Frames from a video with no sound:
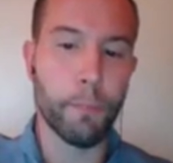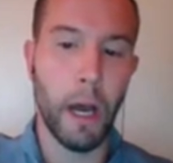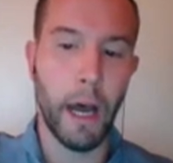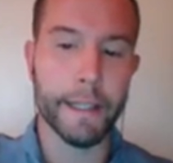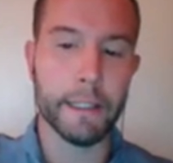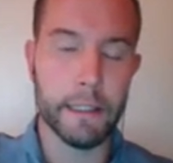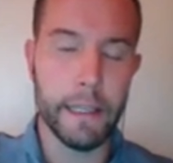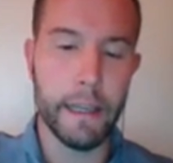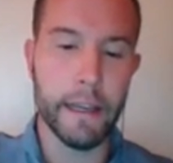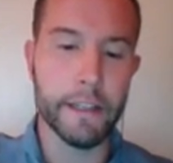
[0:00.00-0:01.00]
And those
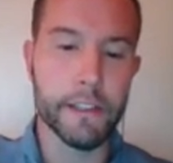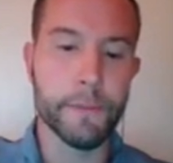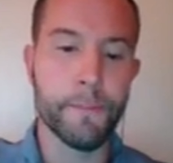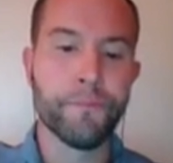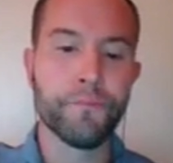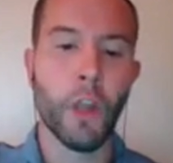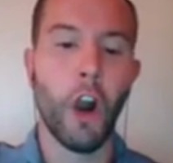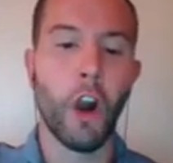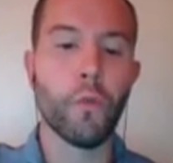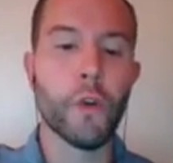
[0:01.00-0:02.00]
pod leads
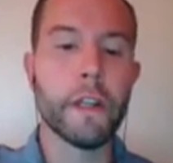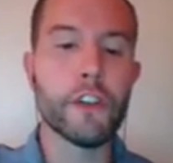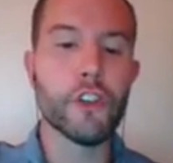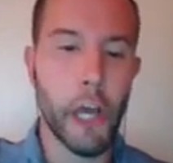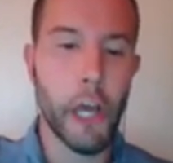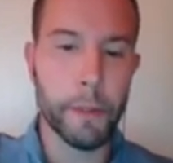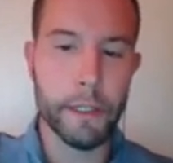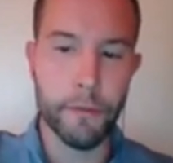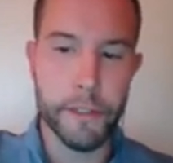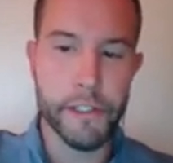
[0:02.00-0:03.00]
are really just
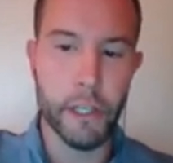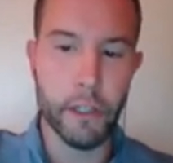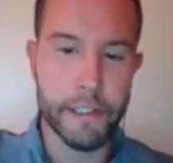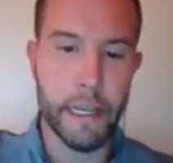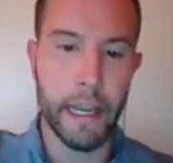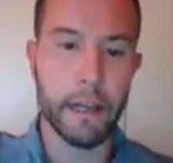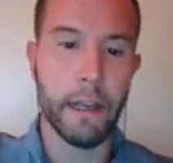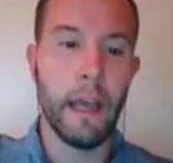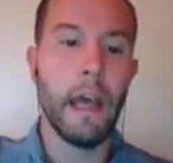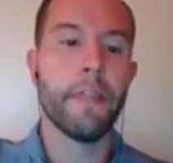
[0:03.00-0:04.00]
helping to
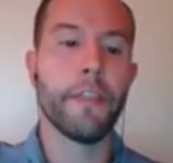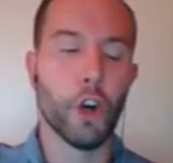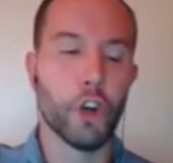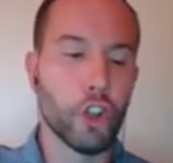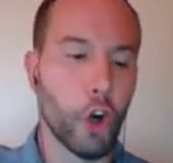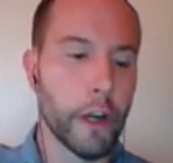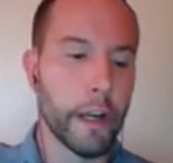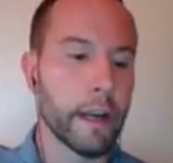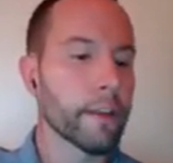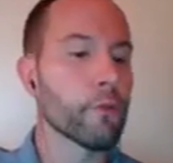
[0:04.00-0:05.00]
facilitate their
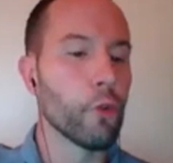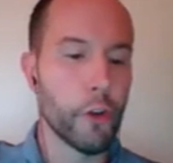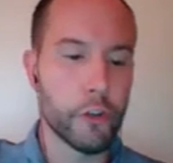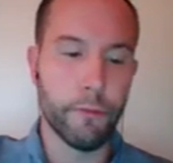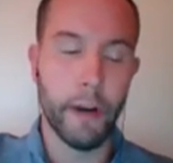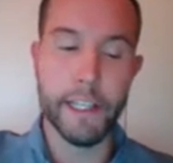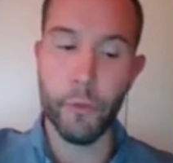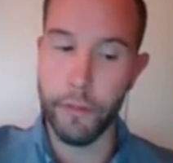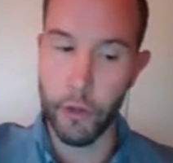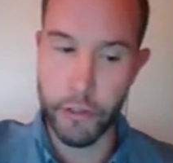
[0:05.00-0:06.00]
learning through their
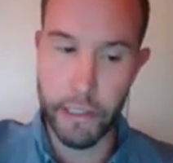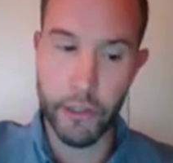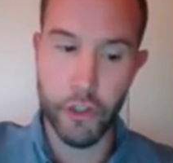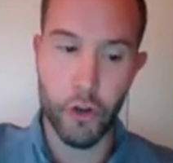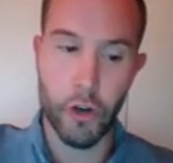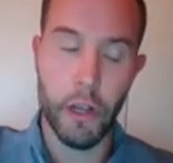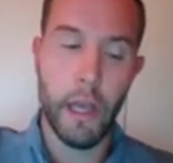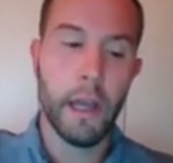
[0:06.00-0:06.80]
device with their teacher.